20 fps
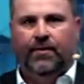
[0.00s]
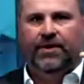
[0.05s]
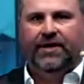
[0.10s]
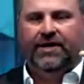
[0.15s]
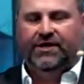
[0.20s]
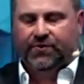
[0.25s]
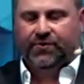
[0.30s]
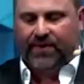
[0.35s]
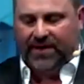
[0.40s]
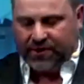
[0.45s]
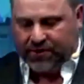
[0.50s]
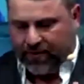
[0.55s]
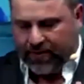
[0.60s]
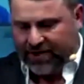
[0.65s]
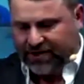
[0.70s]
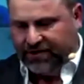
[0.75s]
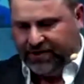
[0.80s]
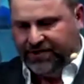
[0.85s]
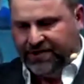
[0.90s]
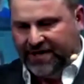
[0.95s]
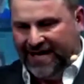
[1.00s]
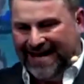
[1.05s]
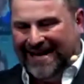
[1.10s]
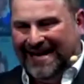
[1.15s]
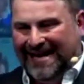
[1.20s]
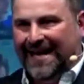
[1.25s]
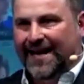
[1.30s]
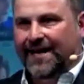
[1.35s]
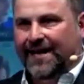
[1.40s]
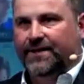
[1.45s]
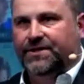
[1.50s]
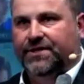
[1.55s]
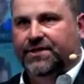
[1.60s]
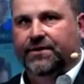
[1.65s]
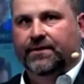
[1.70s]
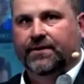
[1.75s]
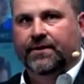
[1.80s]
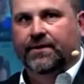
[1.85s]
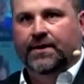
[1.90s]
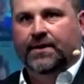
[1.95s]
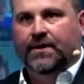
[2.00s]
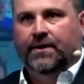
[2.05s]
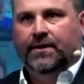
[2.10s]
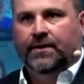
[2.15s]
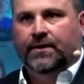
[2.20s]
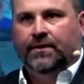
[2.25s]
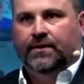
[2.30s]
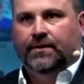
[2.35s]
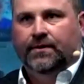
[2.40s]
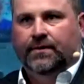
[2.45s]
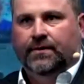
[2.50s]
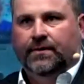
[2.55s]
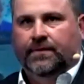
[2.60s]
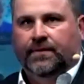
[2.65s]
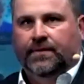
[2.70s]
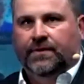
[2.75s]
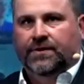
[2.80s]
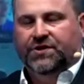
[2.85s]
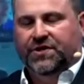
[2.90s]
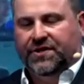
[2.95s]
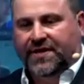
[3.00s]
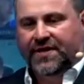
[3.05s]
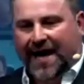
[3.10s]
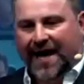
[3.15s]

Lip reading: need to ask questions that are linked to the